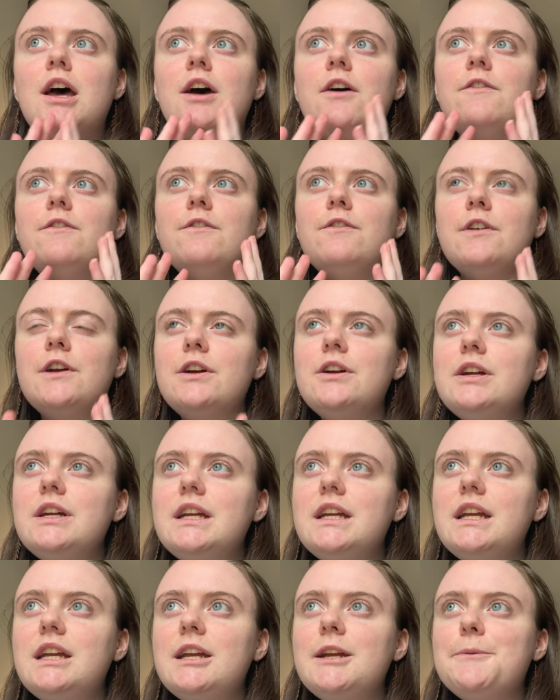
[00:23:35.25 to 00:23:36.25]

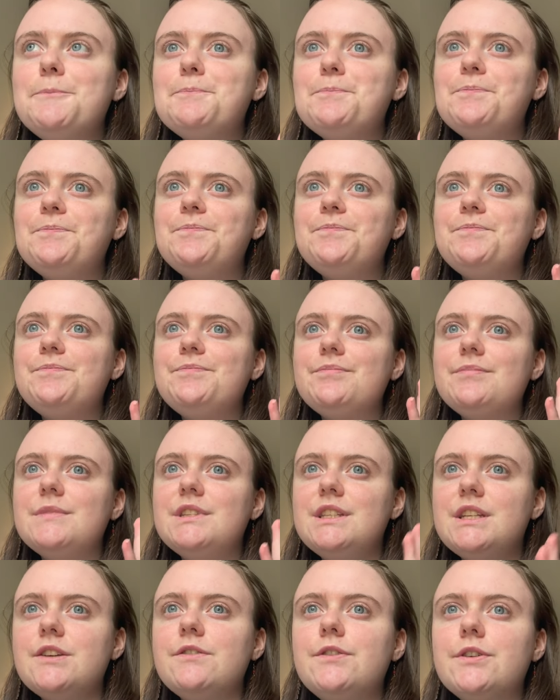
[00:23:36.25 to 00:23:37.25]
very
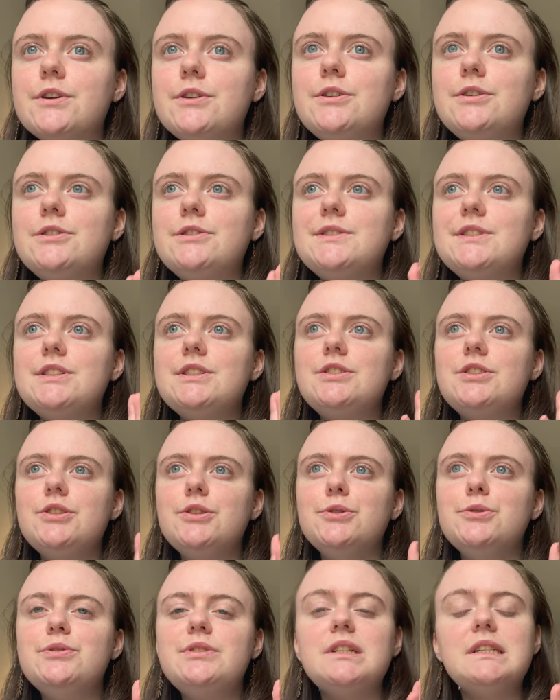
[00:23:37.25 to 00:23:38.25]
difficult
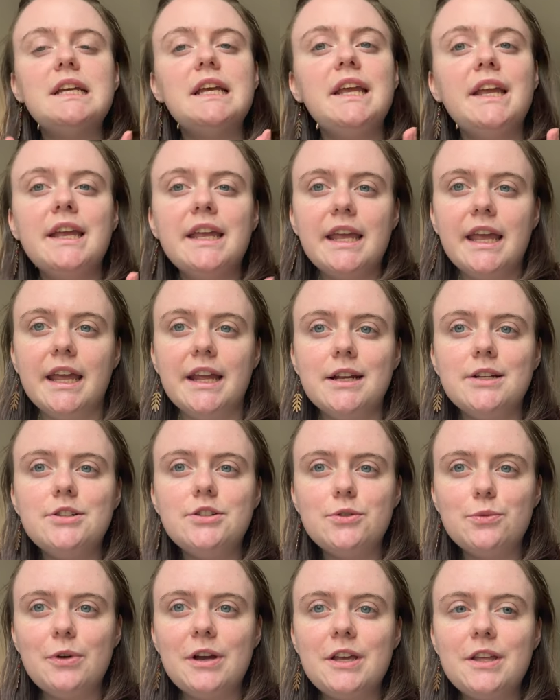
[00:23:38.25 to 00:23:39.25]
to stay
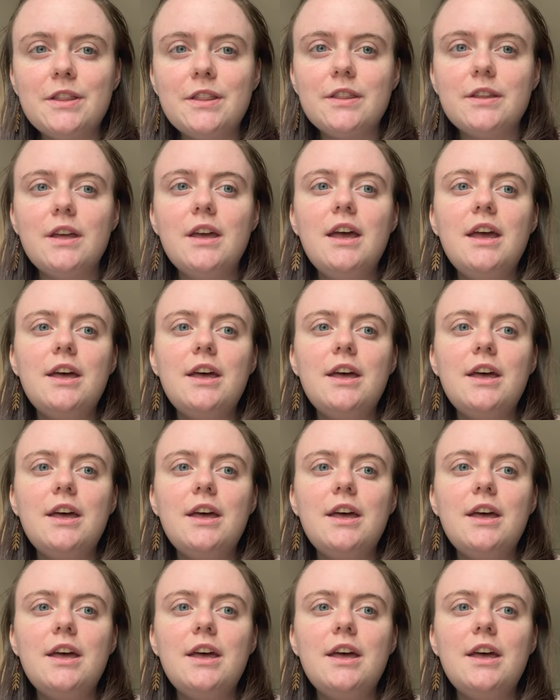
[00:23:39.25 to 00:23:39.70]
engaged with.